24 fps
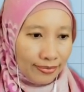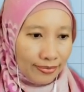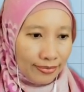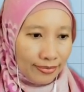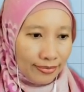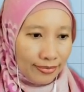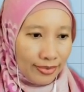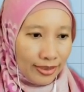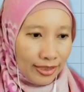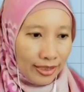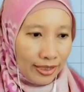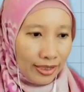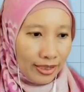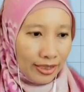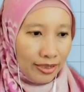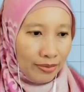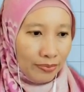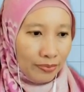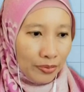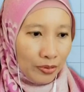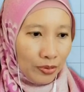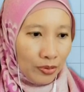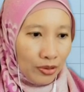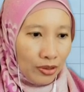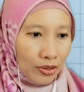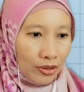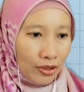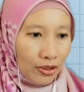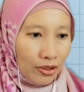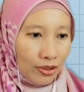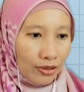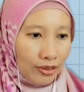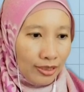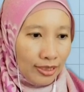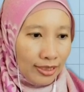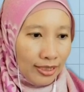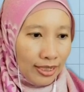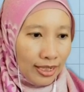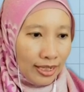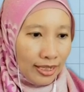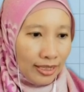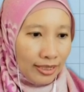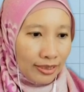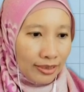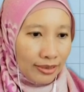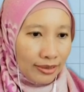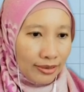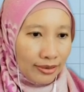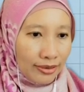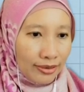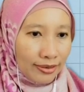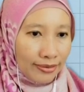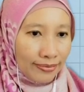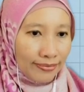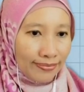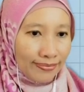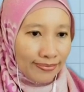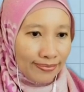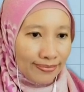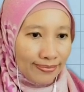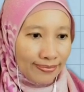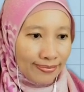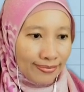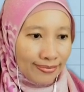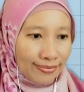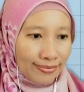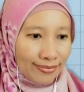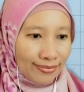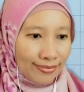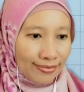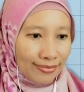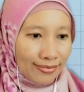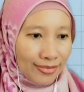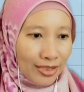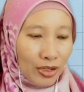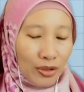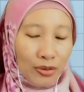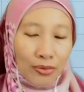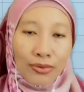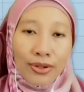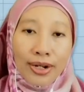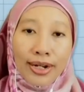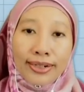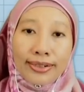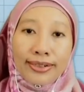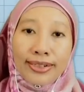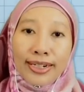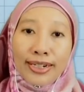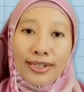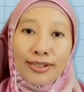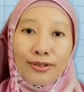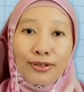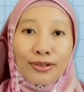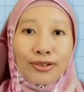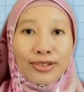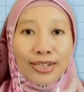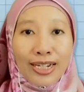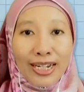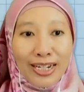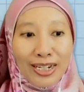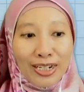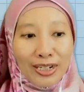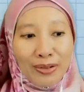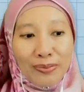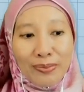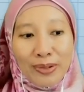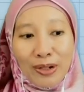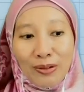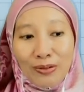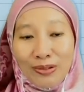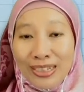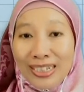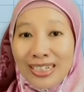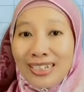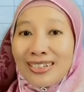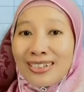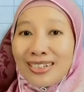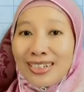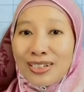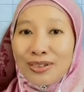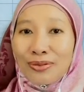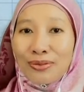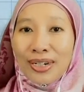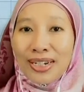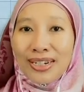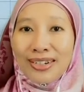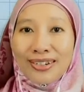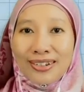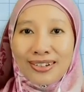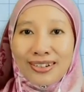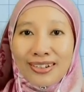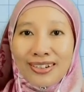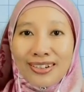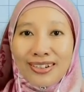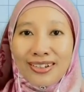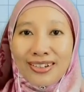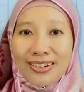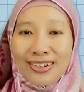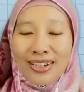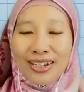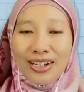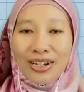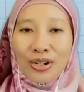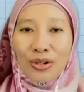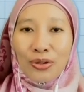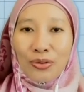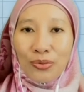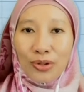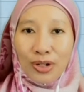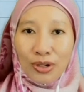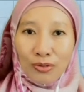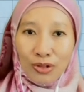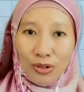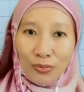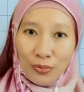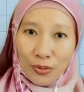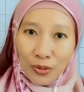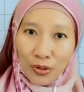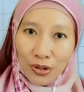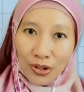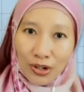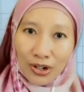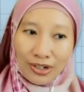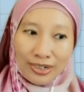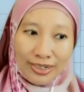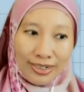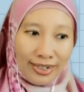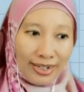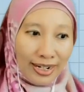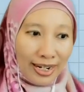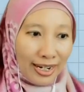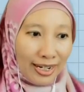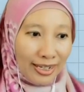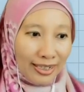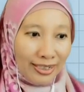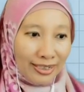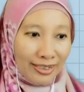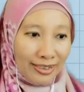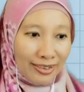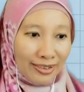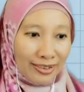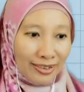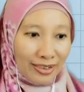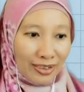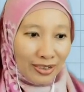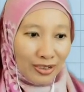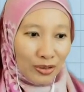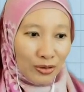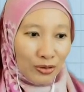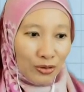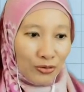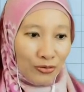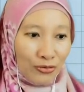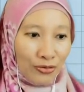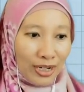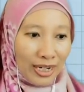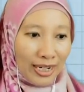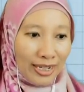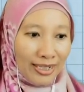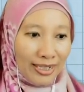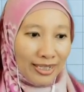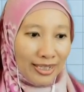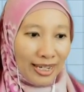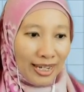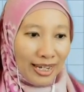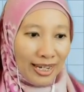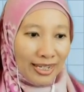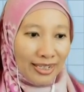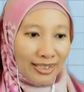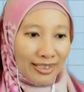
Okay, prolong the line. What can you say about this situation? When we prolong the line, you'll find that